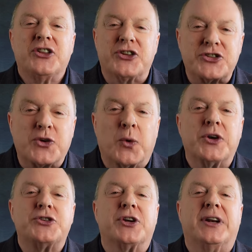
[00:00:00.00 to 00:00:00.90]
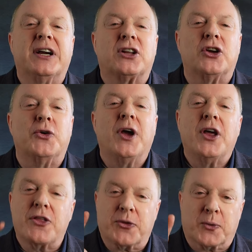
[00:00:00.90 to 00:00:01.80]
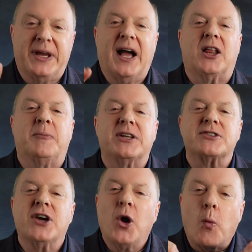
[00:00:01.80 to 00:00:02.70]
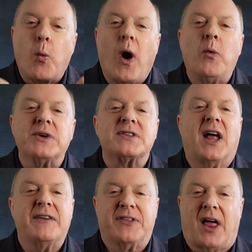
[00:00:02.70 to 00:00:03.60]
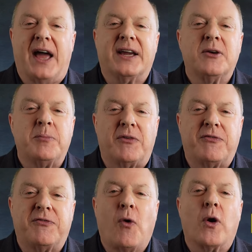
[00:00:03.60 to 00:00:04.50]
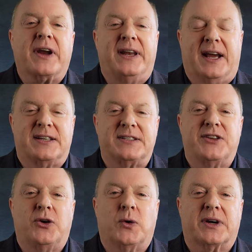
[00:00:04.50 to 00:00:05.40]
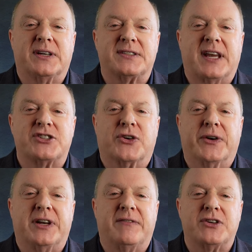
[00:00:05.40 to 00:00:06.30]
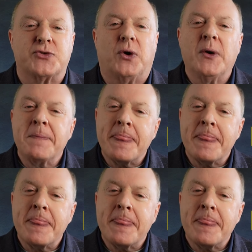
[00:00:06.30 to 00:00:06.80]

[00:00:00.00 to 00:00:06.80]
The story should include 3 elements. What was life like before connecting to the organization or individual?